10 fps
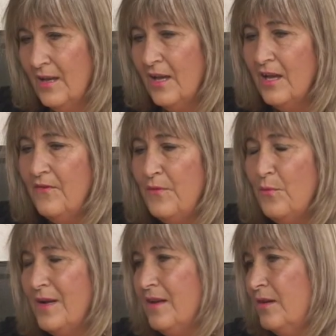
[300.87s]
If we
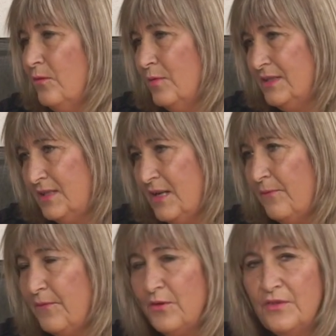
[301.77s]
want to go one step
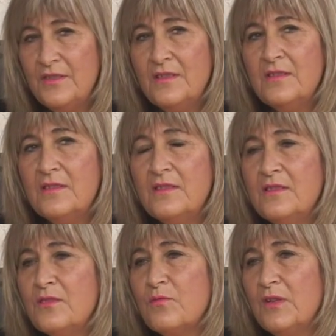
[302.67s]
further, this
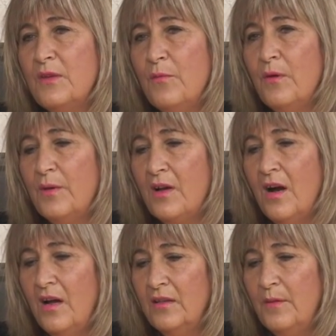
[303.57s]
is really what we
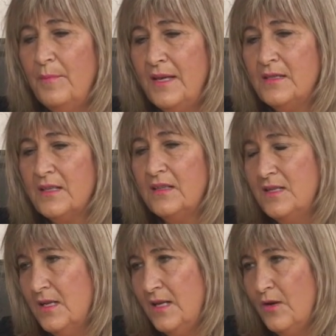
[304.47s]
call the
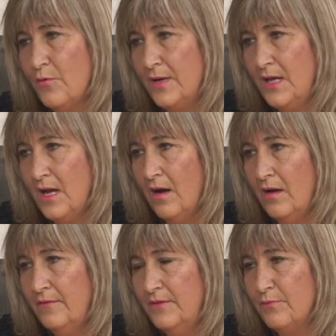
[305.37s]
nitty-gritty
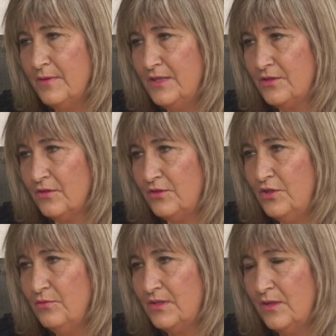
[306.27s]
of the research.
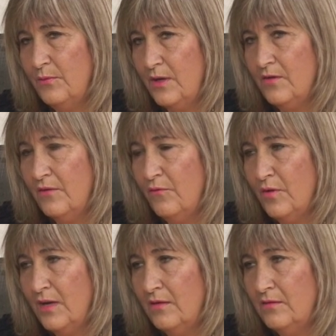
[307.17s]
You said we could have
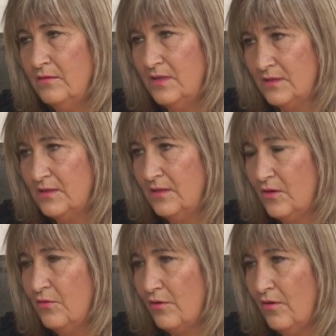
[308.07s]
won this in a
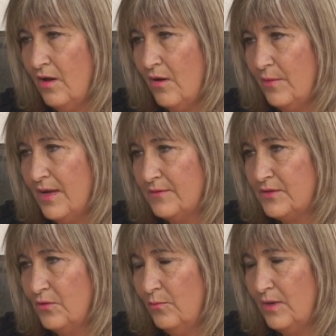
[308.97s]
court of law. We have
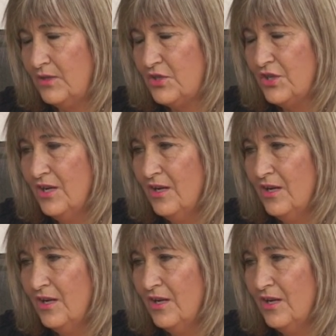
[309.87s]
so much